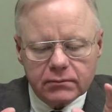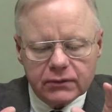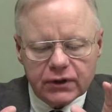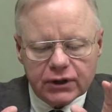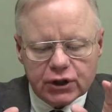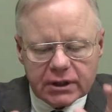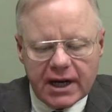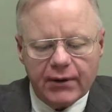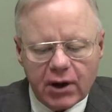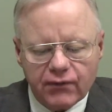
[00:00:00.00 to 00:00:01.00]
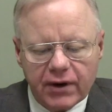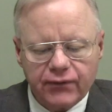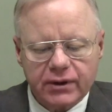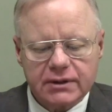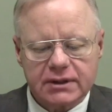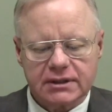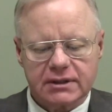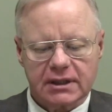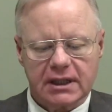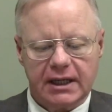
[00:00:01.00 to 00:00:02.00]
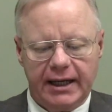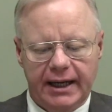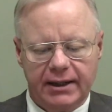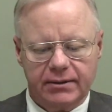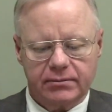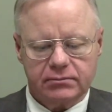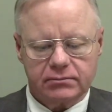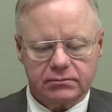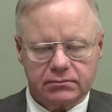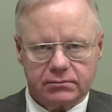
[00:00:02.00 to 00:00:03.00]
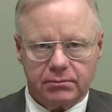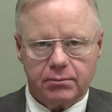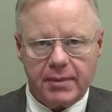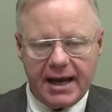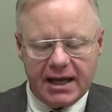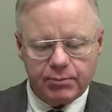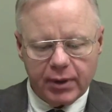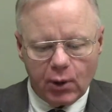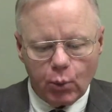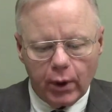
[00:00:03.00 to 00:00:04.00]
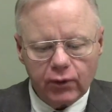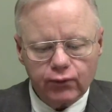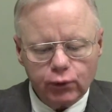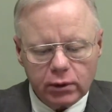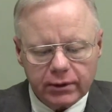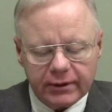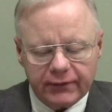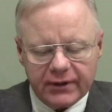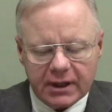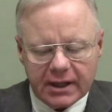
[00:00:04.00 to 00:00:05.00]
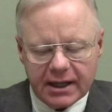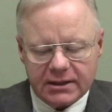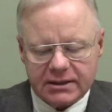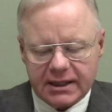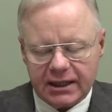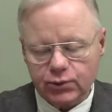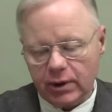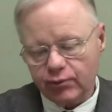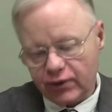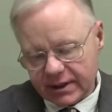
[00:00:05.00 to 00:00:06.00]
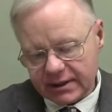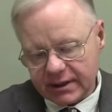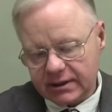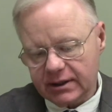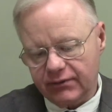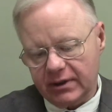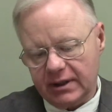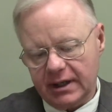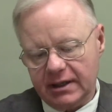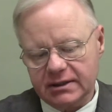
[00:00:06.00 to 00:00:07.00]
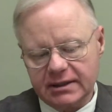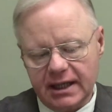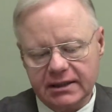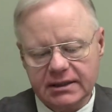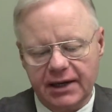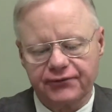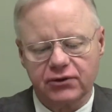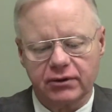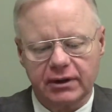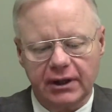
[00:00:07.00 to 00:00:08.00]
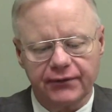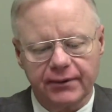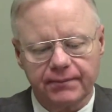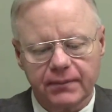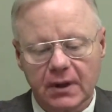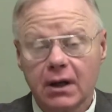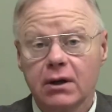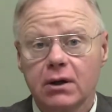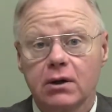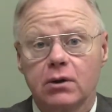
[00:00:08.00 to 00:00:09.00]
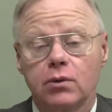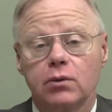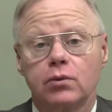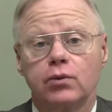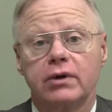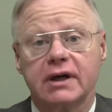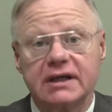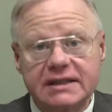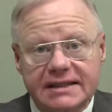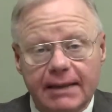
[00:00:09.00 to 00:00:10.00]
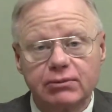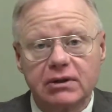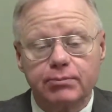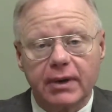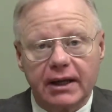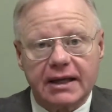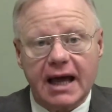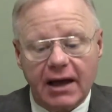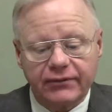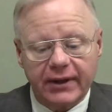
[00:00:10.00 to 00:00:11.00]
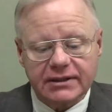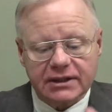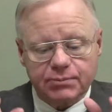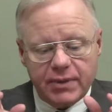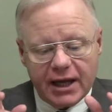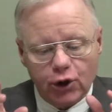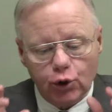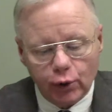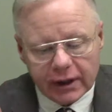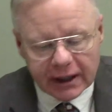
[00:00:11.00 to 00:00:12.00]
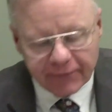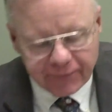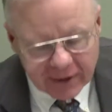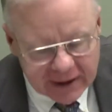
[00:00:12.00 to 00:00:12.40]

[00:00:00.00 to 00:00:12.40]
the generic references to God made by one ruler of the United States, one president of the United States after another, were accepted by Catholics as being good enough for